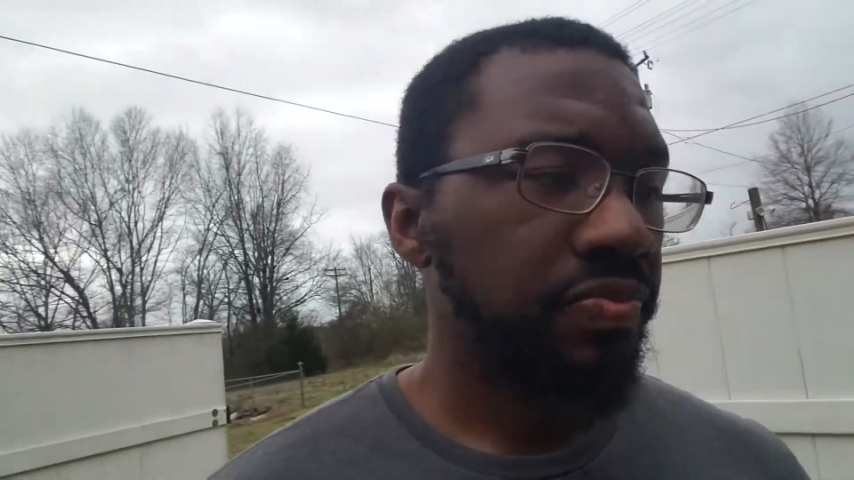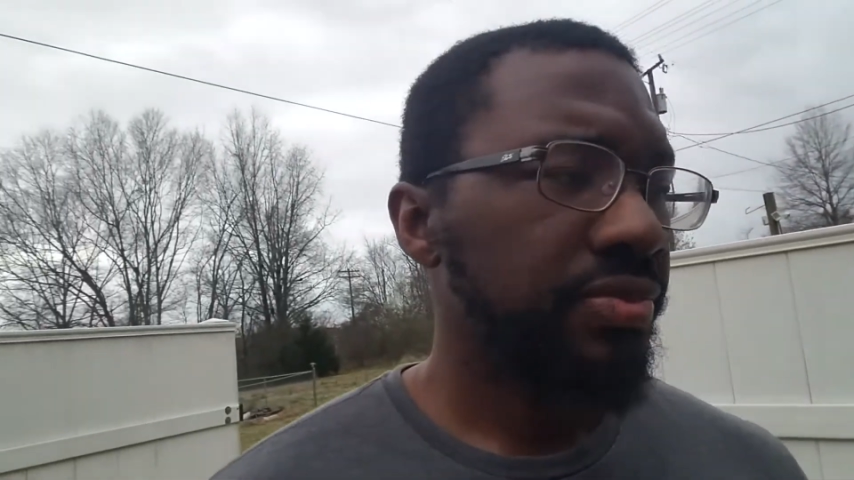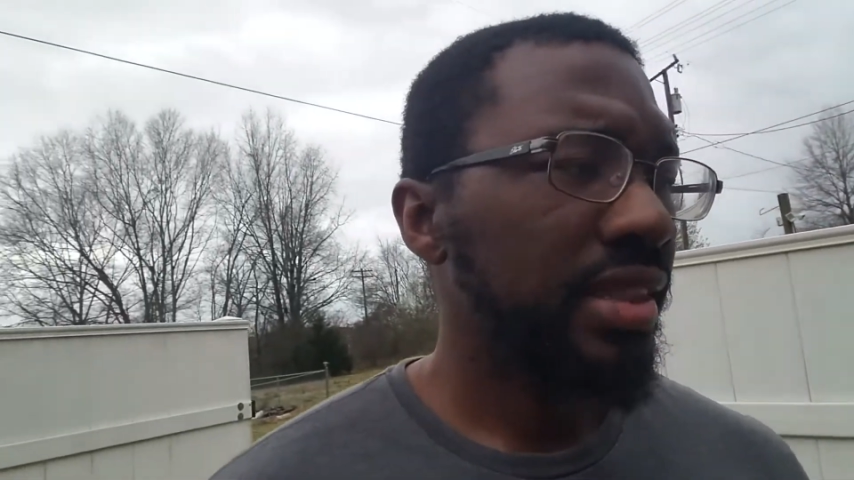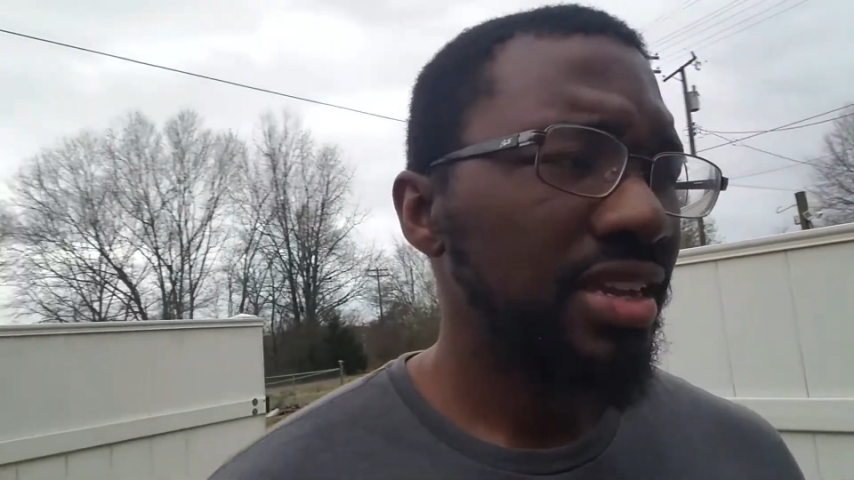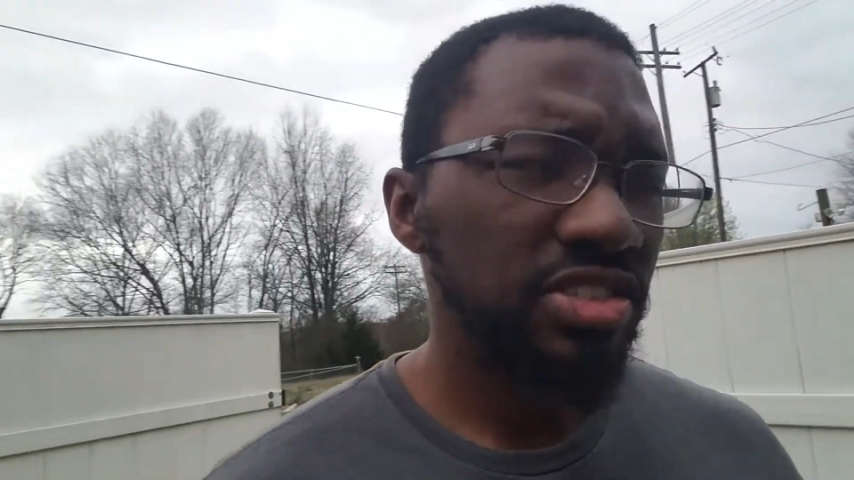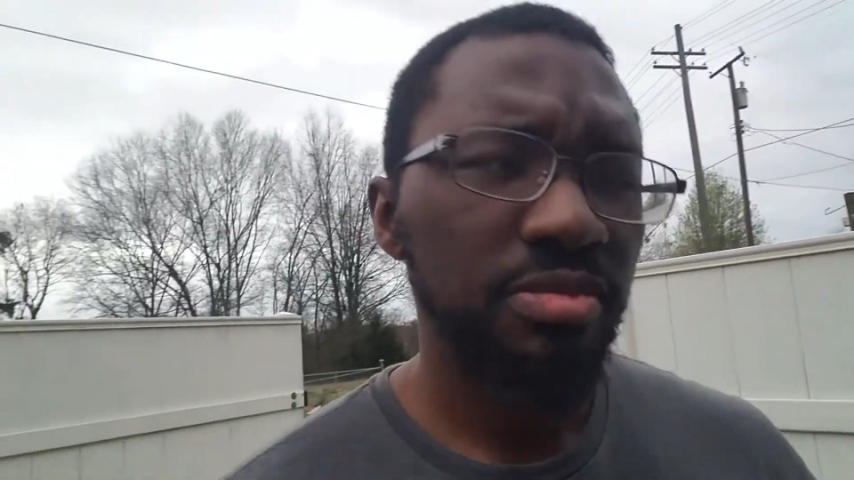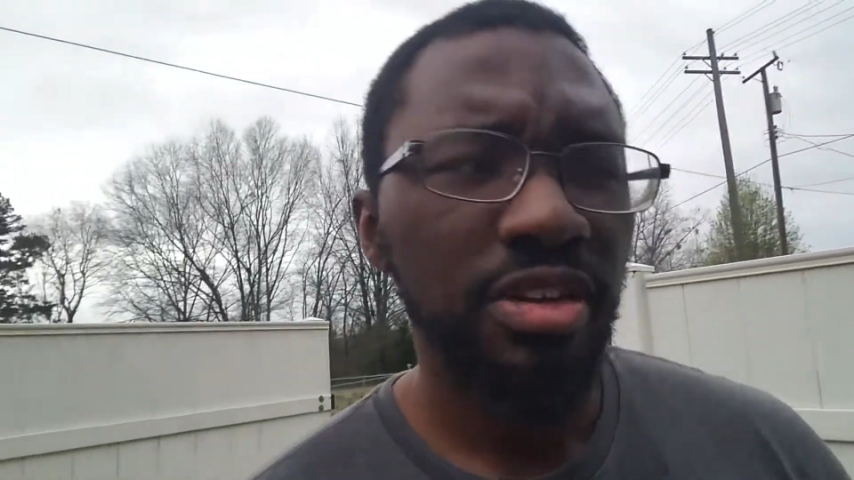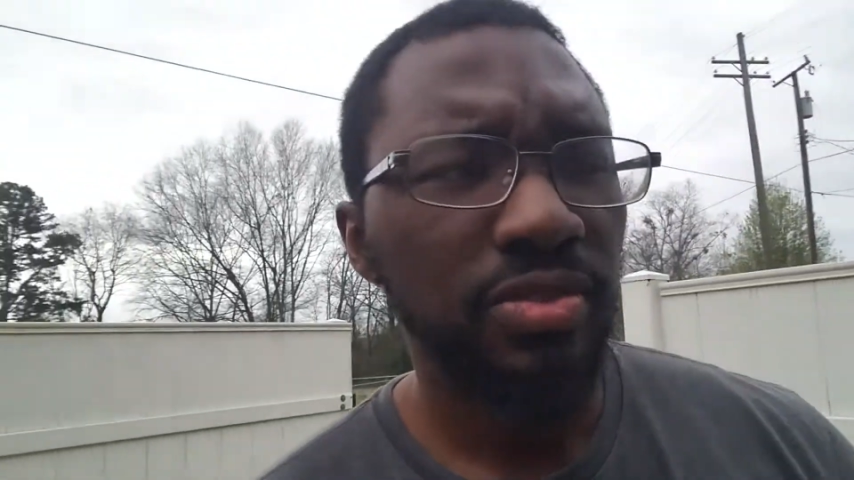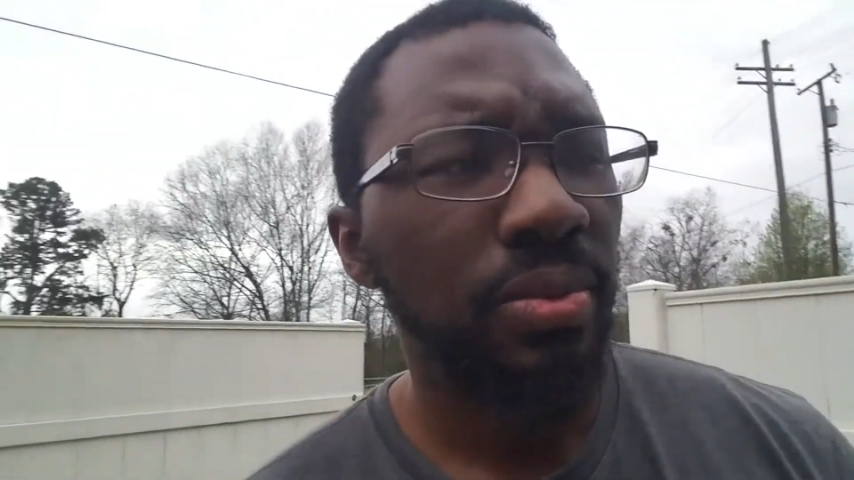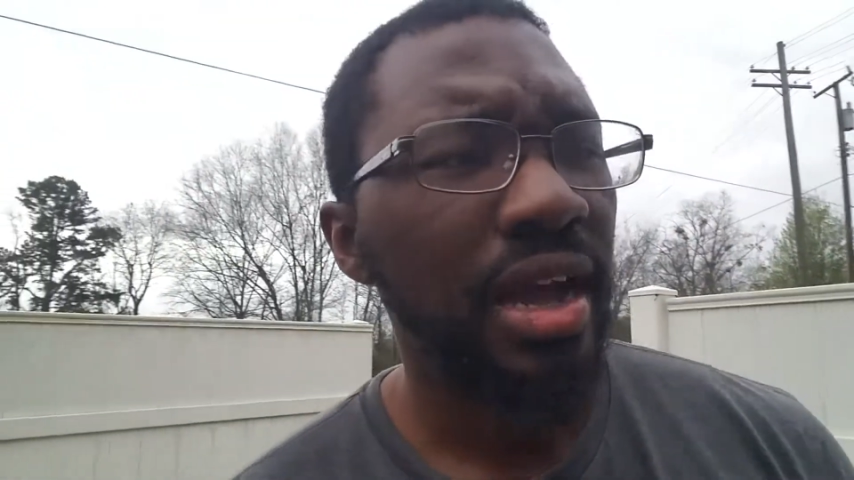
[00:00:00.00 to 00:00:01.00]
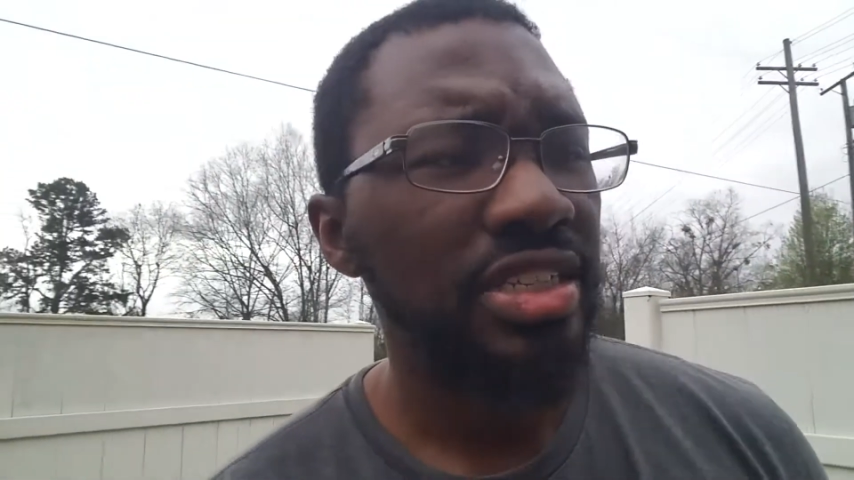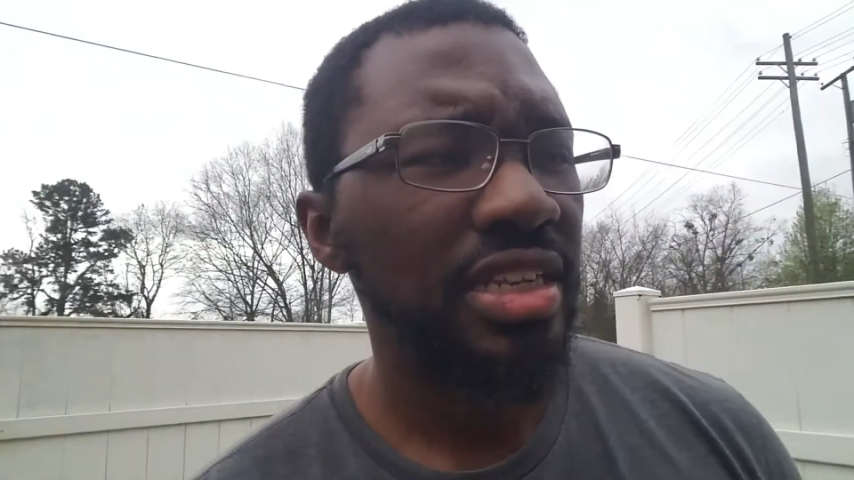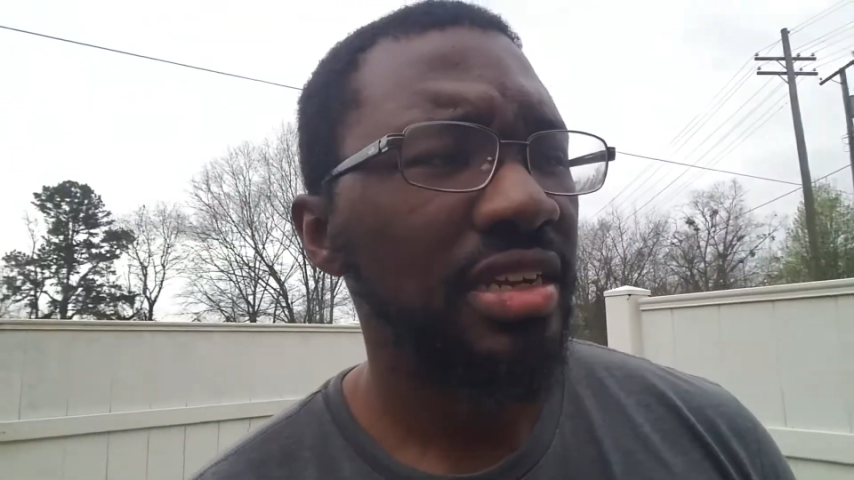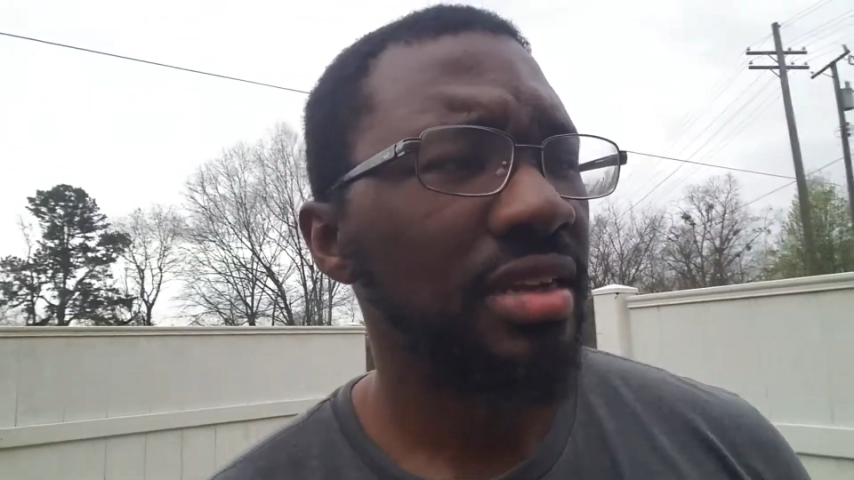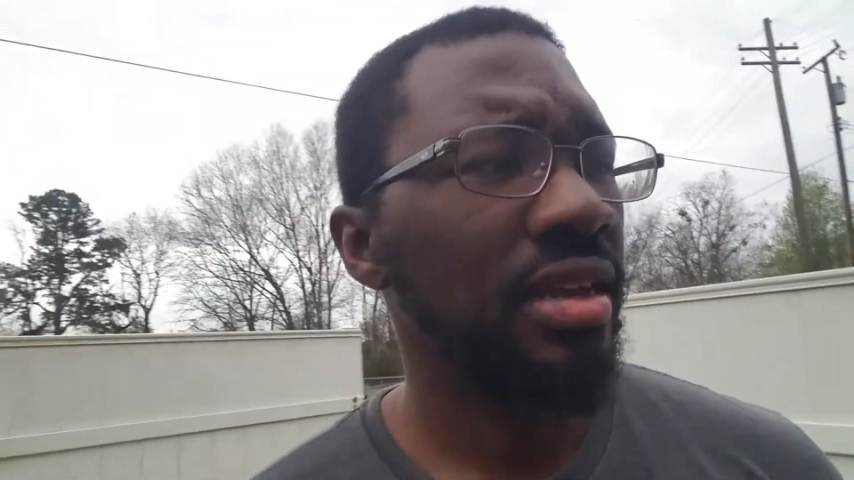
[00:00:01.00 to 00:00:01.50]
Thank you so much for watching.